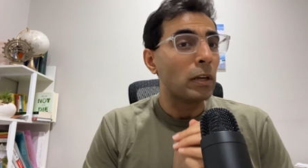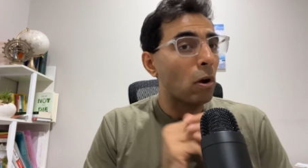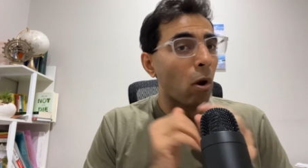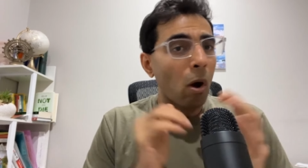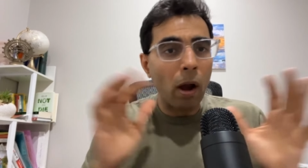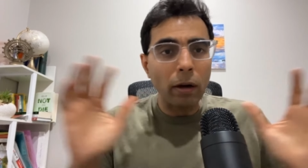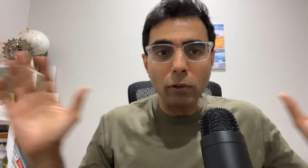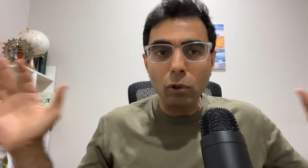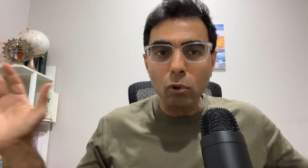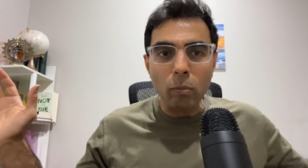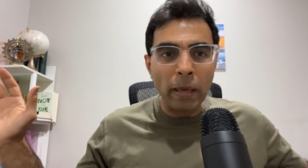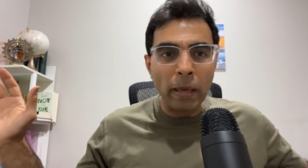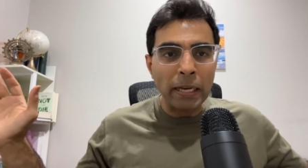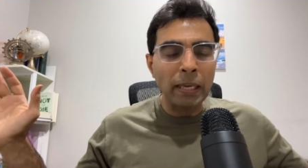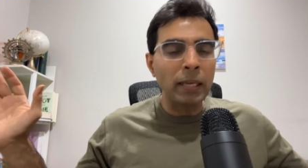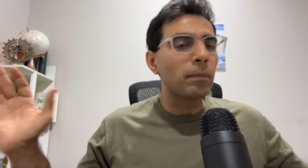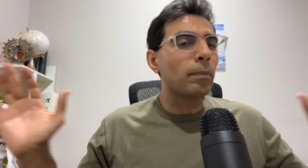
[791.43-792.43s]
Not too
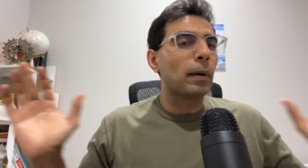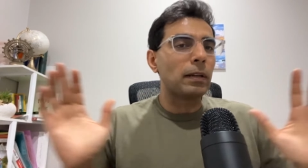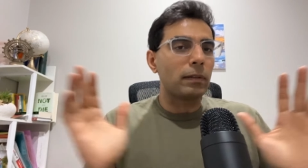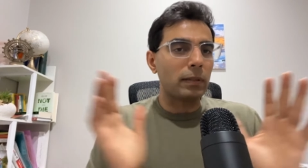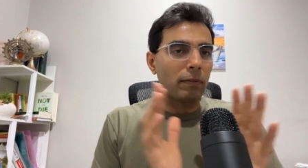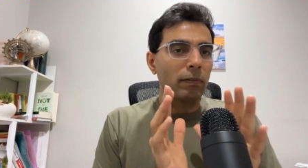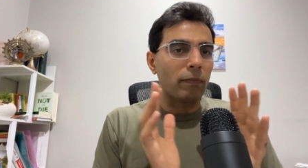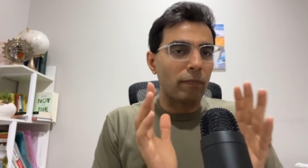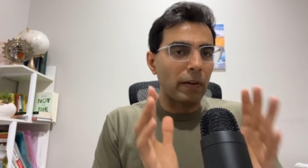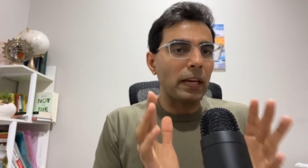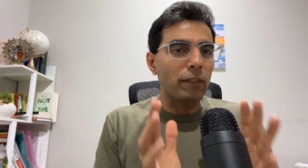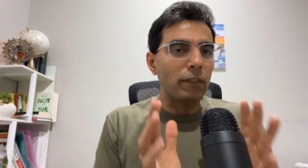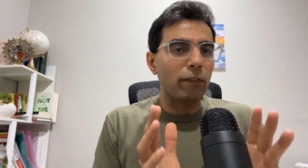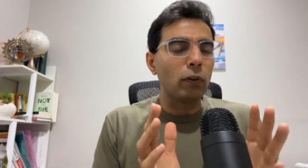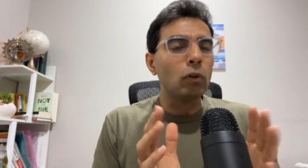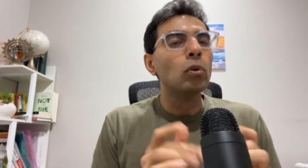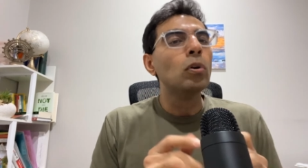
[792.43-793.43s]
many, but there were very
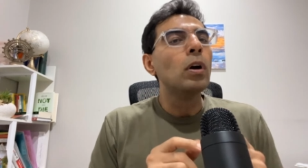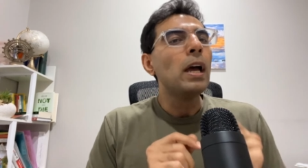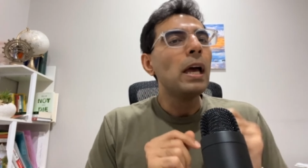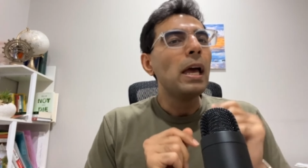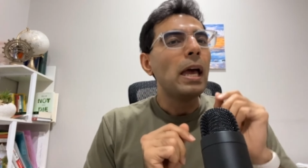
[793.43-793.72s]
few,